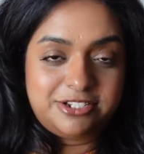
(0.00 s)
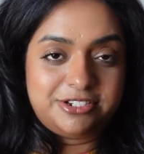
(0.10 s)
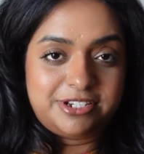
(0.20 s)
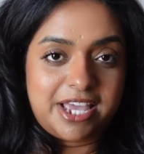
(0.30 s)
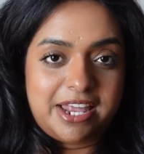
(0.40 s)

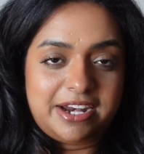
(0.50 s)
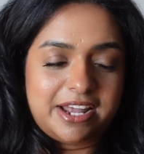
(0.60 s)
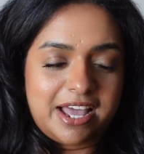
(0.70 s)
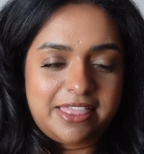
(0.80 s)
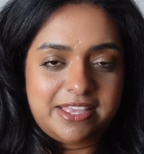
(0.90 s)
to Canada
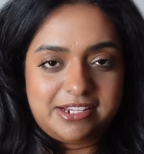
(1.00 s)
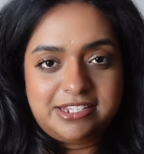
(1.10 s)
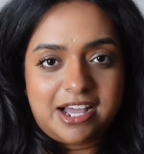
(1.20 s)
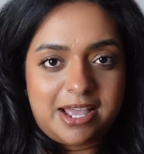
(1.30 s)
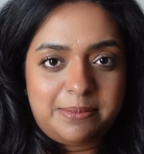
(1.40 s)
at that
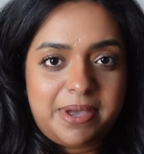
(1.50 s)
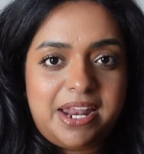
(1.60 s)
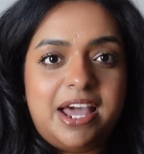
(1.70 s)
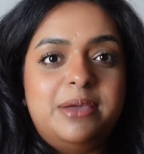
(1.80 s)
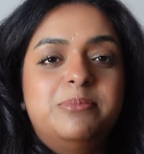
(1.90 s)
time,
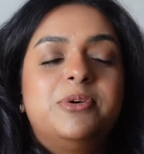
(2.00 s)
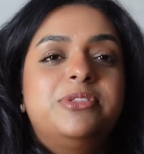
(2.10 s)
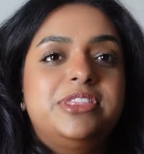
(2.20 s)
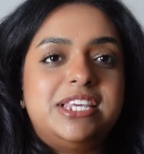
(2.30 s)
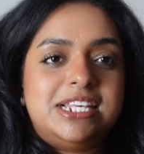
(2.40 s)
and I
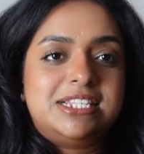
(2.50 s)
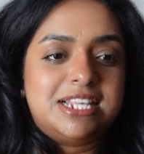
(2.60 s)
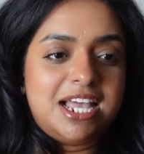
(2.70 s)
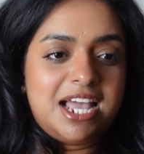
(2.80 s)
bought these